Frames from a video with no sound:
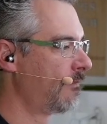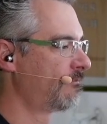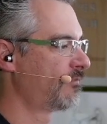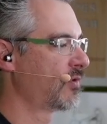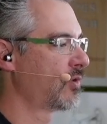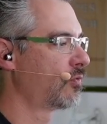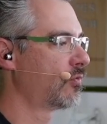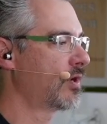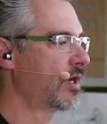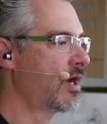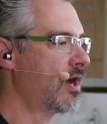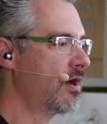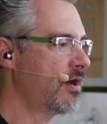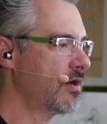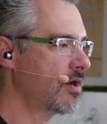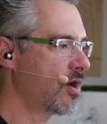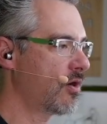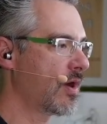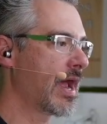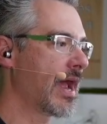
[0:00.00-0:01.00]

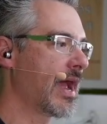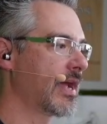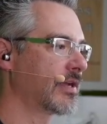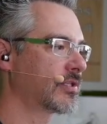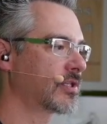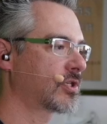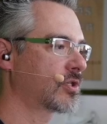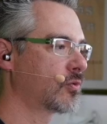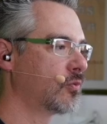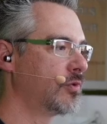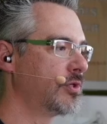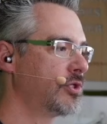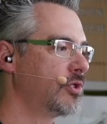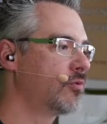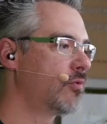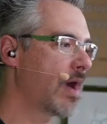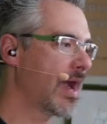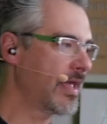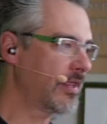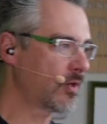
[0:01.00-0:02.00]
Ricardo asks Would
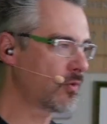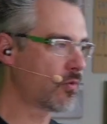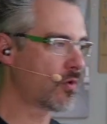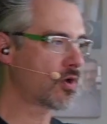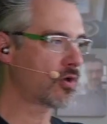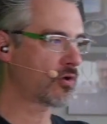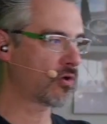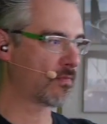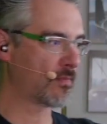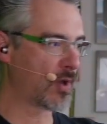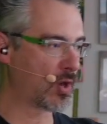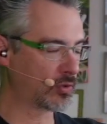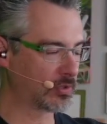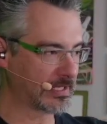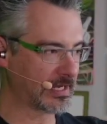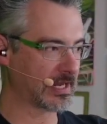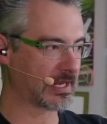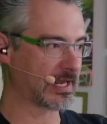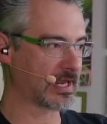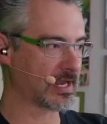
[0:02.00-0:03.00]
you rather work
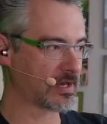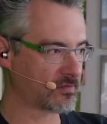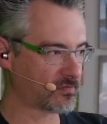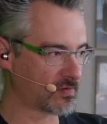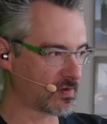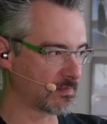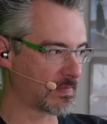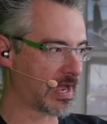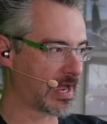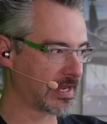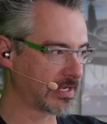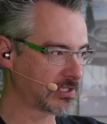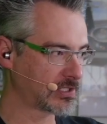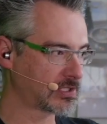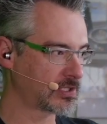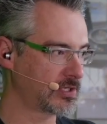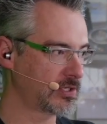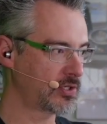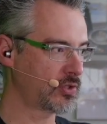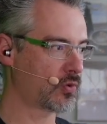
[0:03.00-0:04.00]
remotely again from
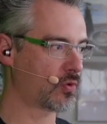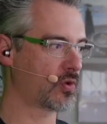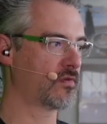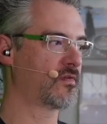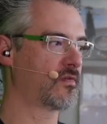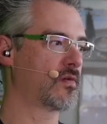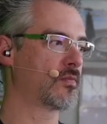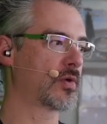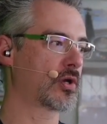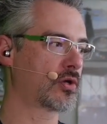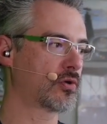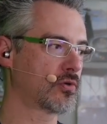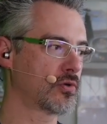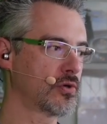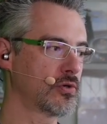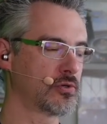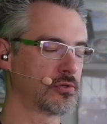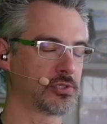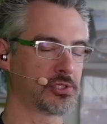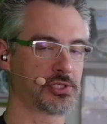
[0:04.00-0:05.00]
Iceland or from a
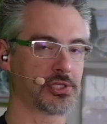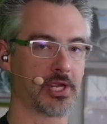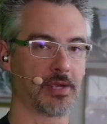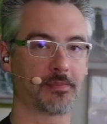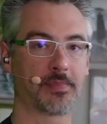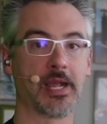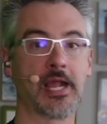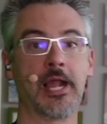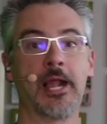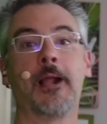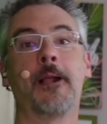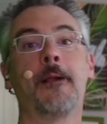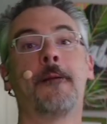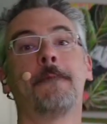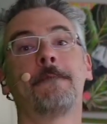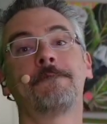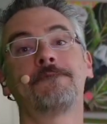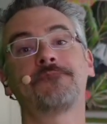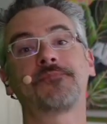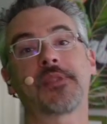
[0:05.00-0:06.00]
cruise ship?
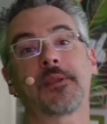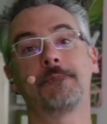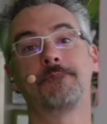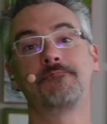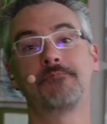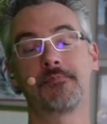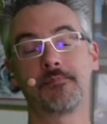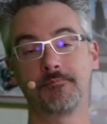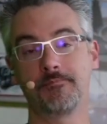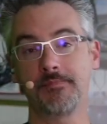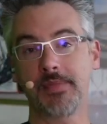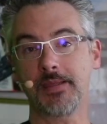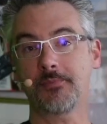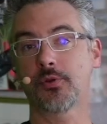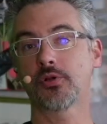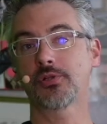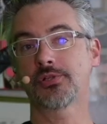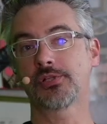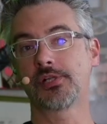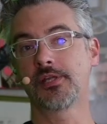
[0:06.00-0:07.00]
me
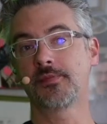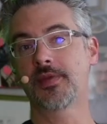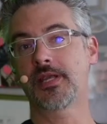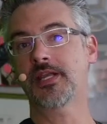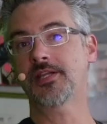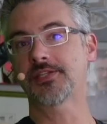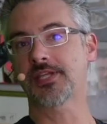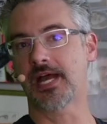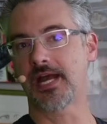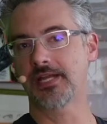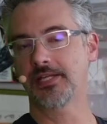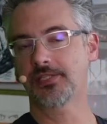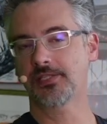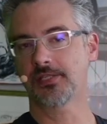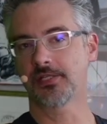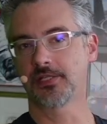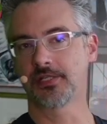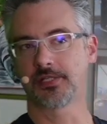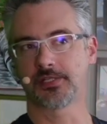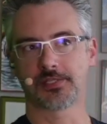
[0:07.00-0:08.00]
personally, because
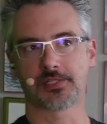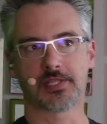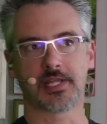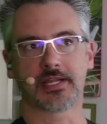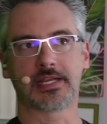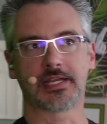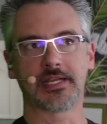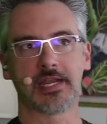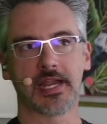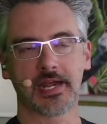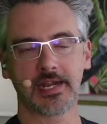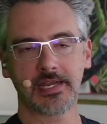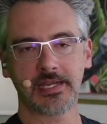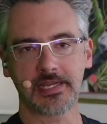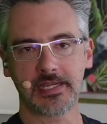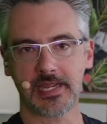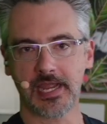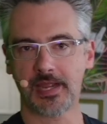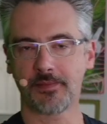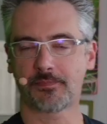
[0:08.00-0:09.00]
Iceland is like
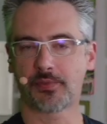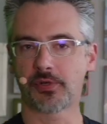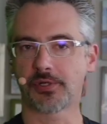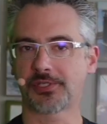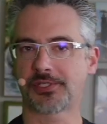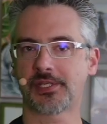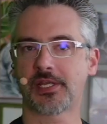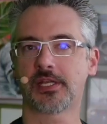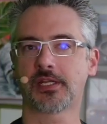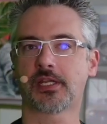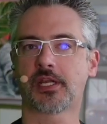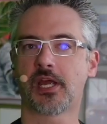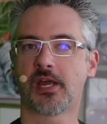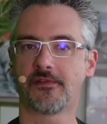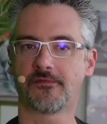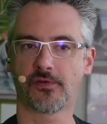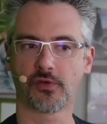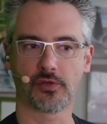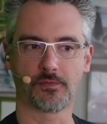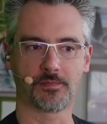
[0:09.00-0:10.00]
98%
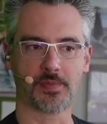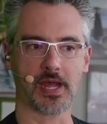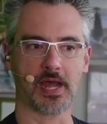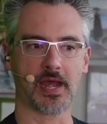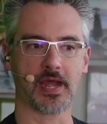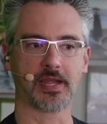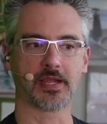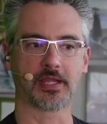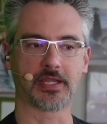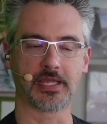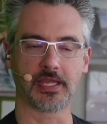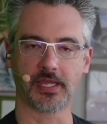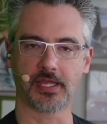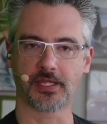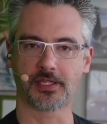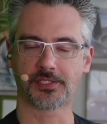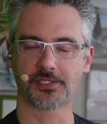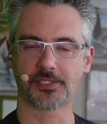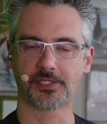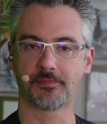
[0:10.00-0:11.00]
covered by
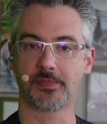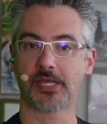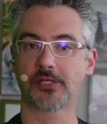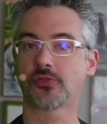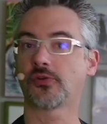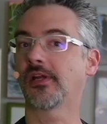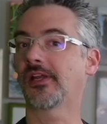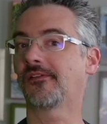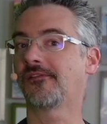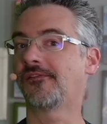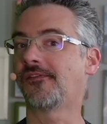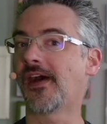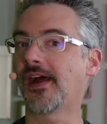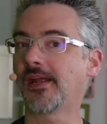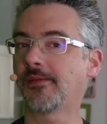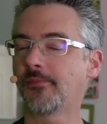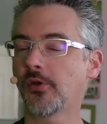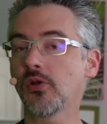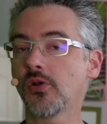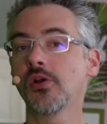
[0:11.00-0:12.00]
gig symmetric
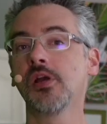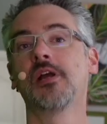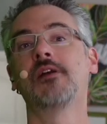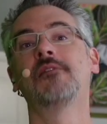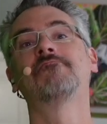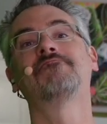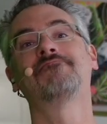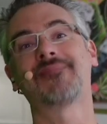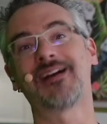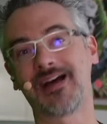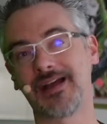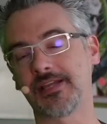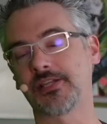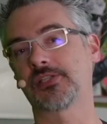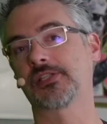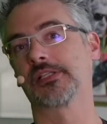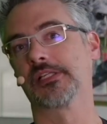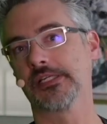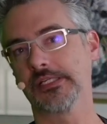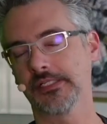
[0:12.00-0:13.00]
fiber,
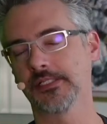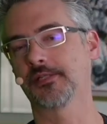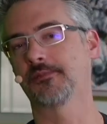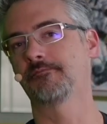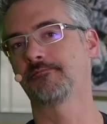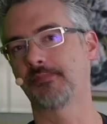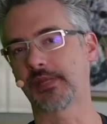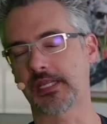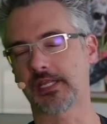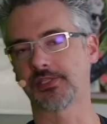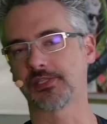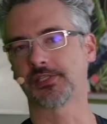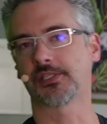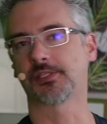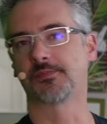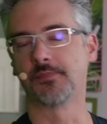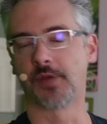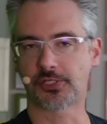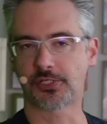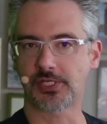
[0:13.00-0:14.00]
Iceland, because
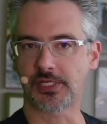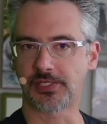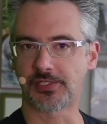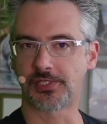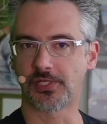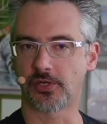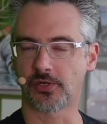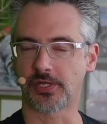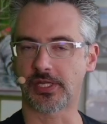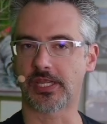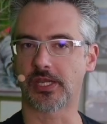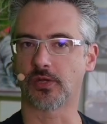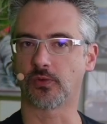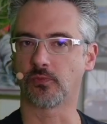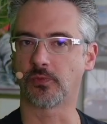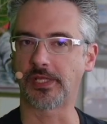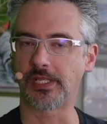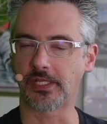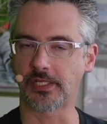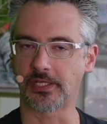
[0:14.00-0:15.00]
it's much easier to get a
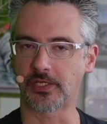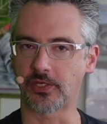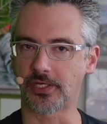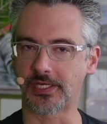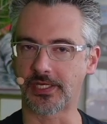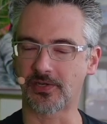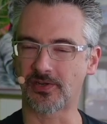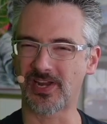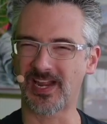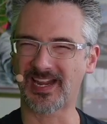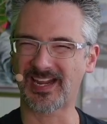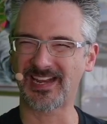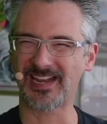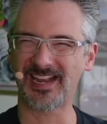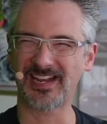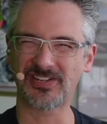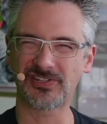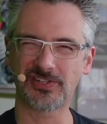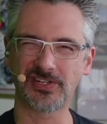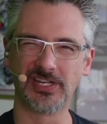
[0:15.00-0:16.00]
really good internet
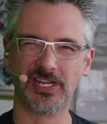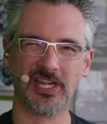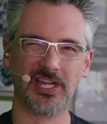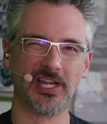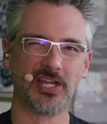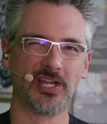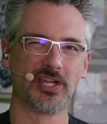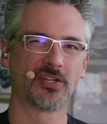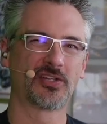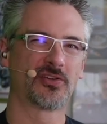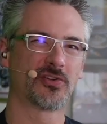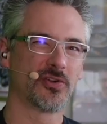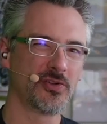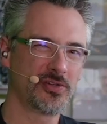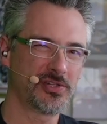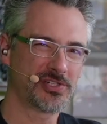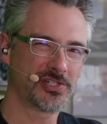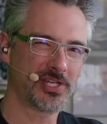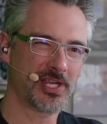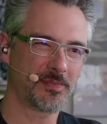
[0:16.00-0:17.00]
connection.
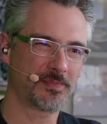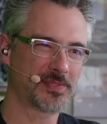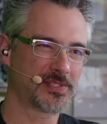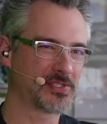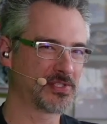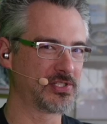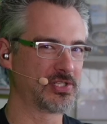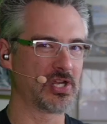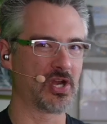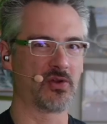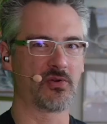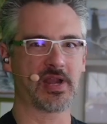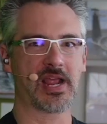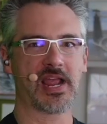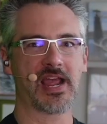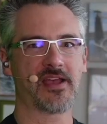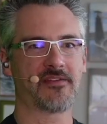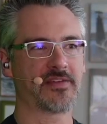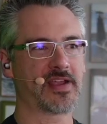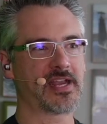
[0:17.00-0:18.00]
Cruise ships don't
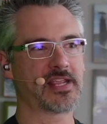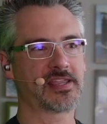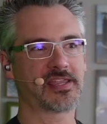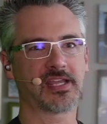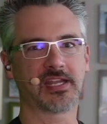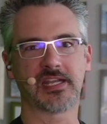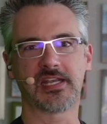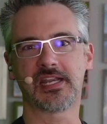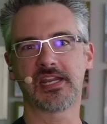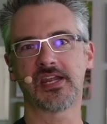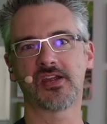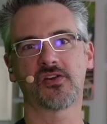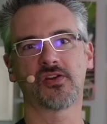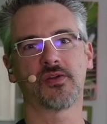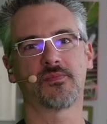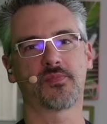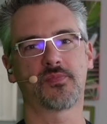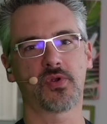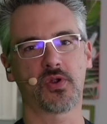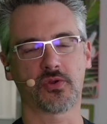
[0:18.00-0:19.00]
have anything near
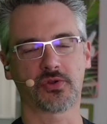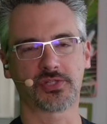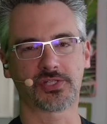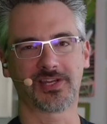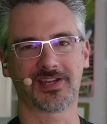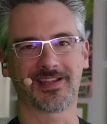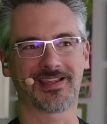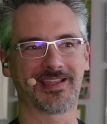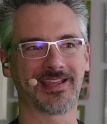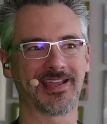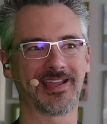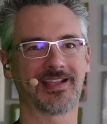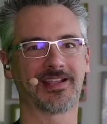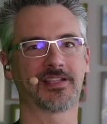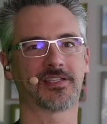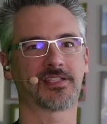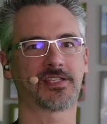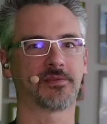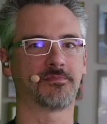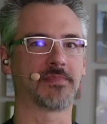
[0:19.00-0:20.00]
approaching
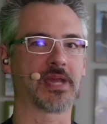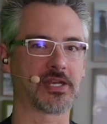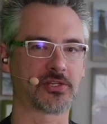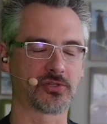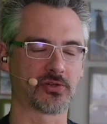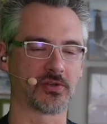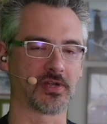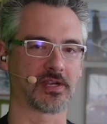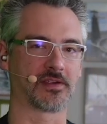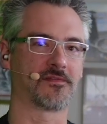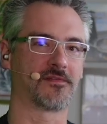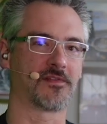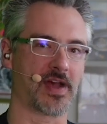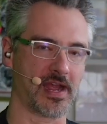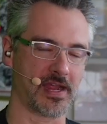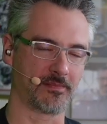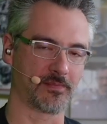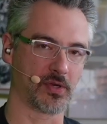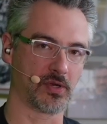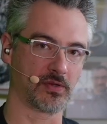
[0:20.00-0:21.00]
gig symmetric
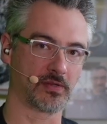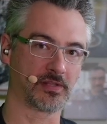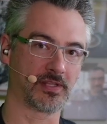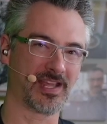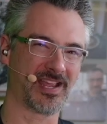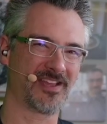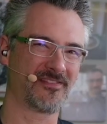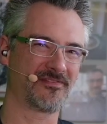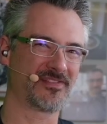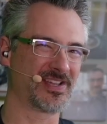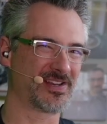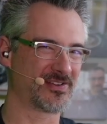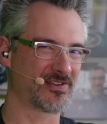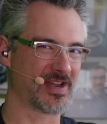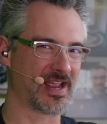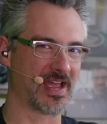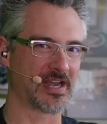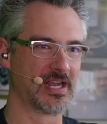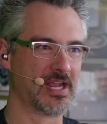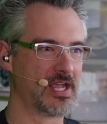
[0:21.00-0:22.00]
fiber. They have
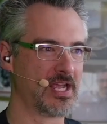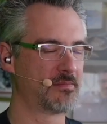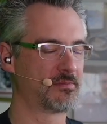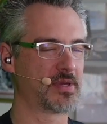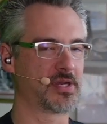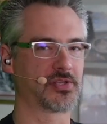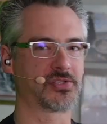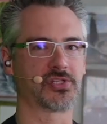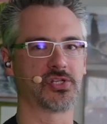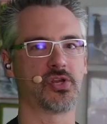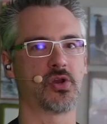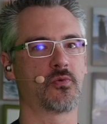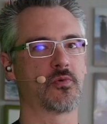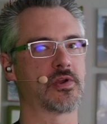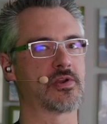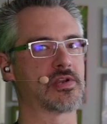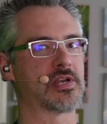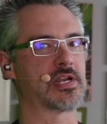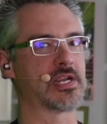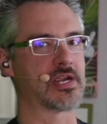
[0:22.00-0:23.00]
internet, but it's
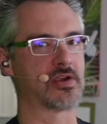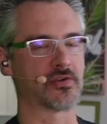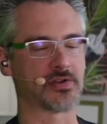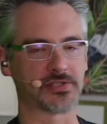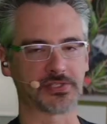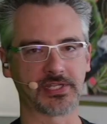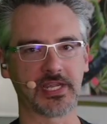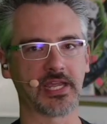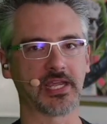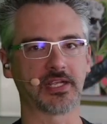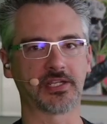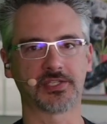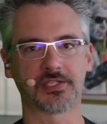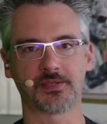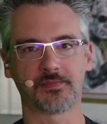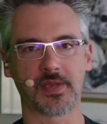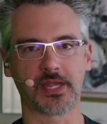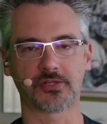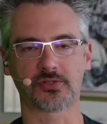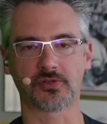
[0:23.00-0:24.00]
nowhere near as gig
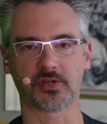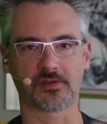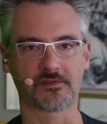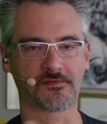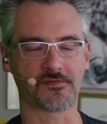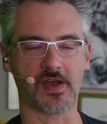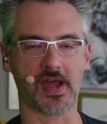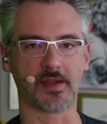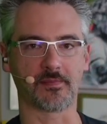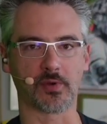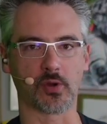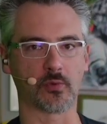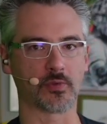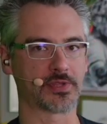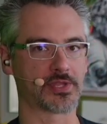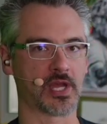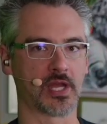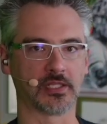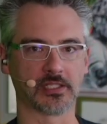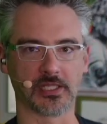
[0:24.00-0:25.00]
symmetric fiber
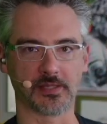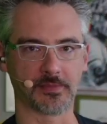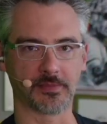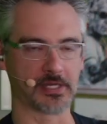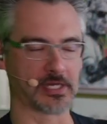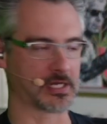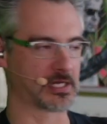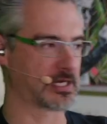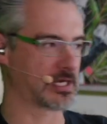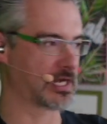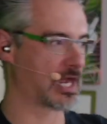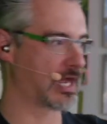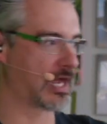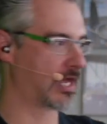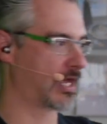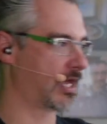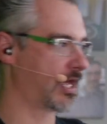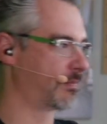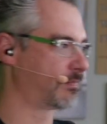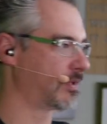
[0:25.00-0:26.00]
with unlimited
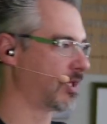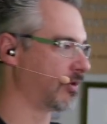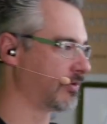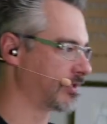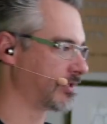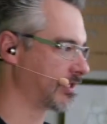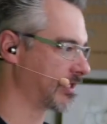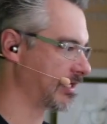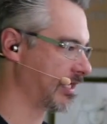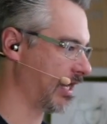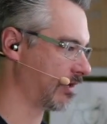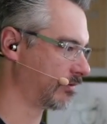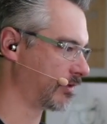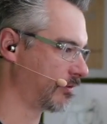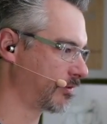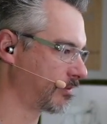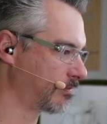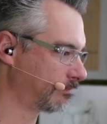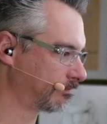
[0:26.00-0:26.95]
uh, uploads and downloads.